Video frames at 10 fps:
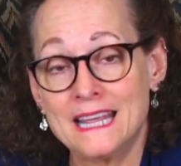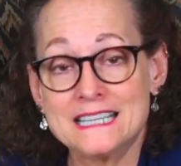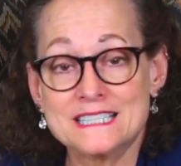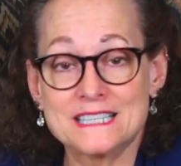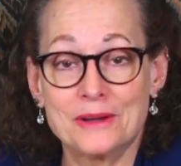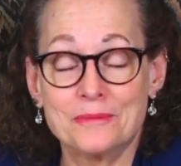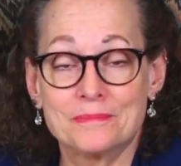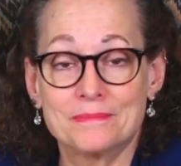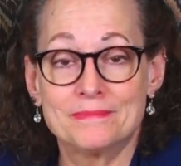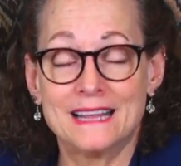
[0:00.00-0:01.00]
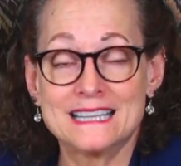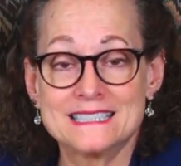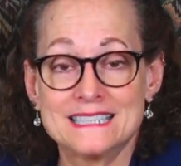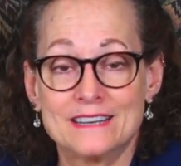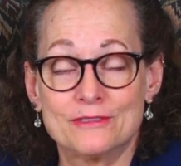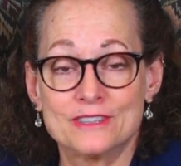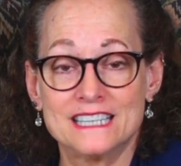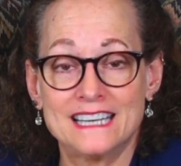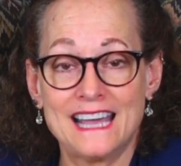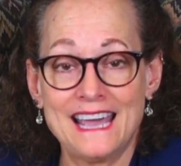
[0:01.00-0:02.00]
So that's it for
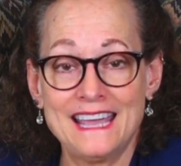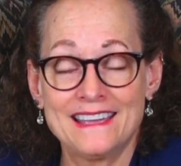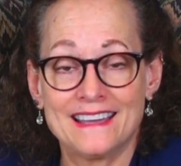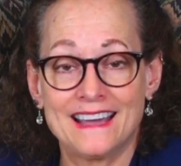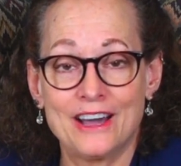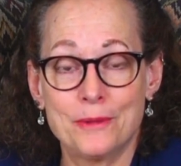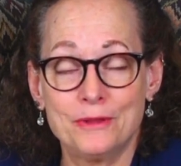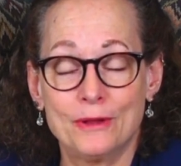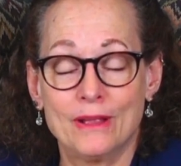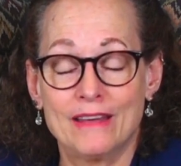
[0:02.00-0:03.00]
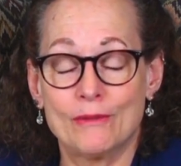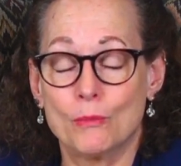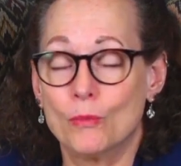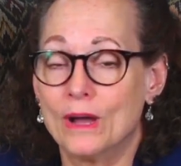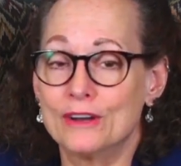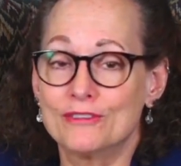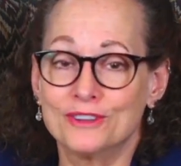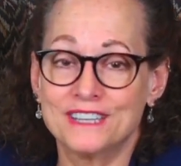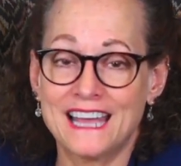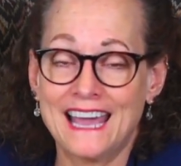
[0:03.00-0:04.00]
today. I hope you all have a wonderful
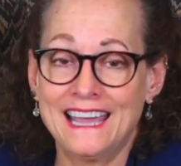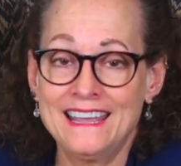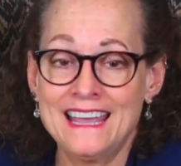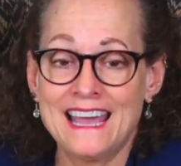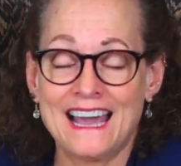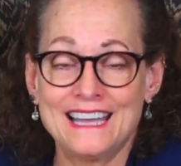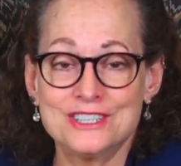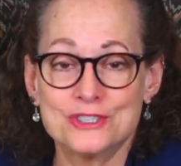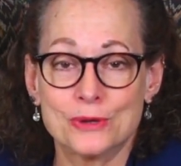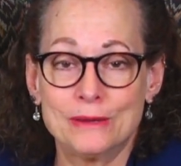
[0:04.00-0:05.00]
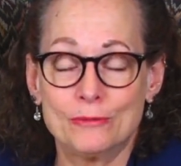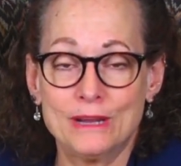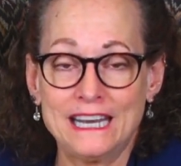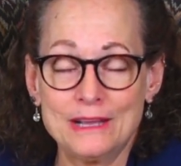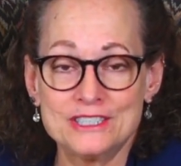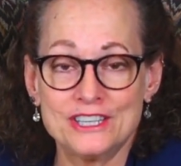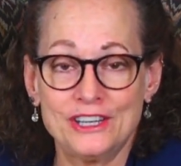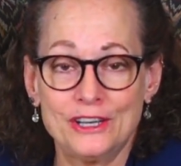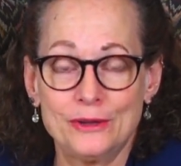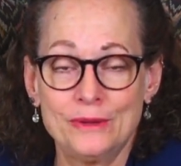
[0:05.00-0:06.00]
day. I enjoyed reading to
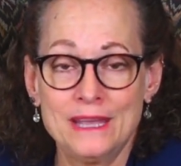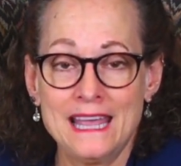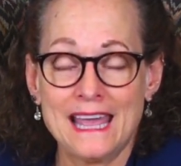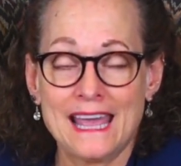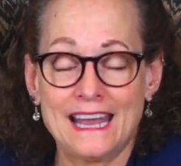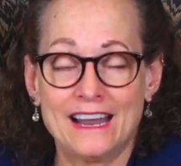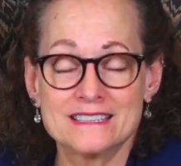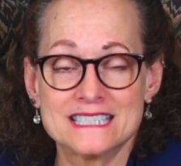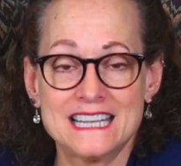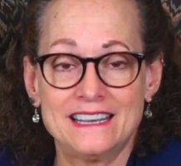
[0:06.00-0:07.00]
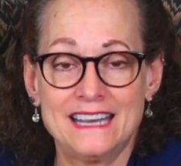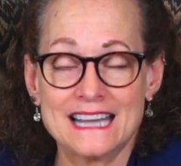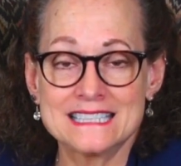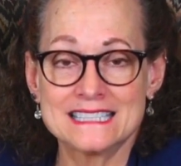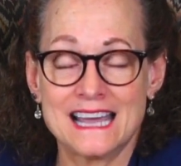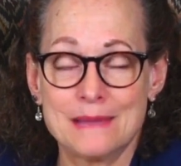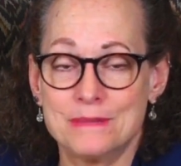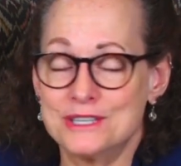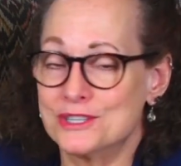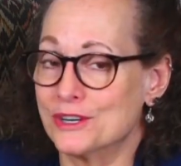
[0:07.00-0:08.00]
you, and I'll see you next time.
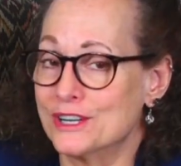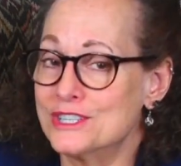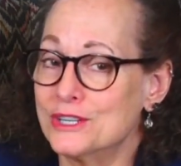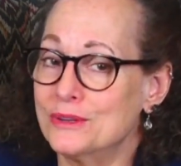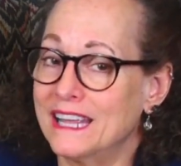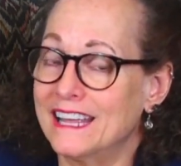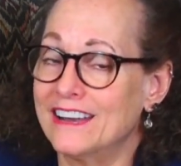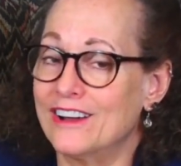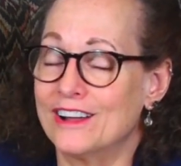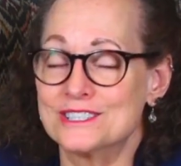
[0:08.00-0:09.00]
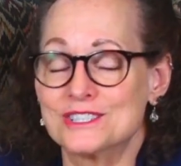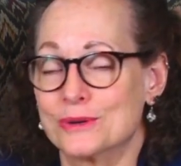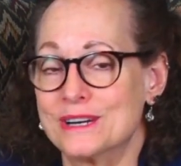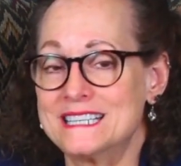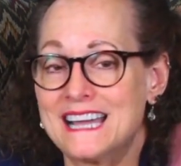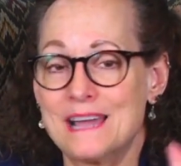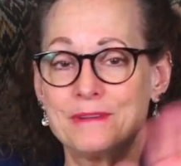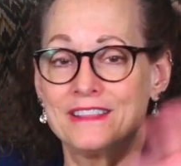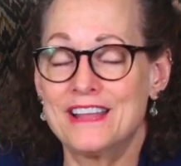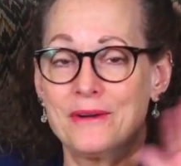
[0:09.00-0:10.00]
Be sure to tune in on Storytime
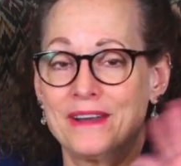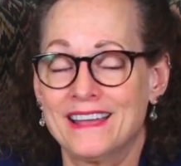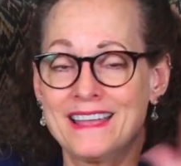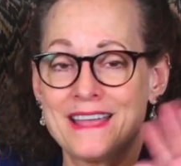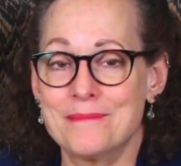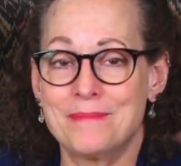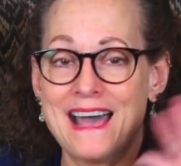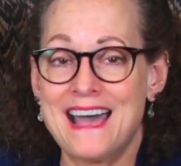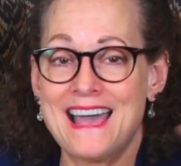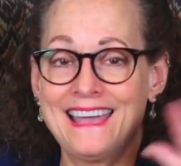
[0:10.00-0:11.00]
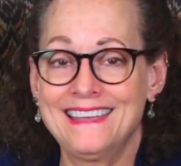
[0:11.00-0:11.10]
with Nonna. Bye.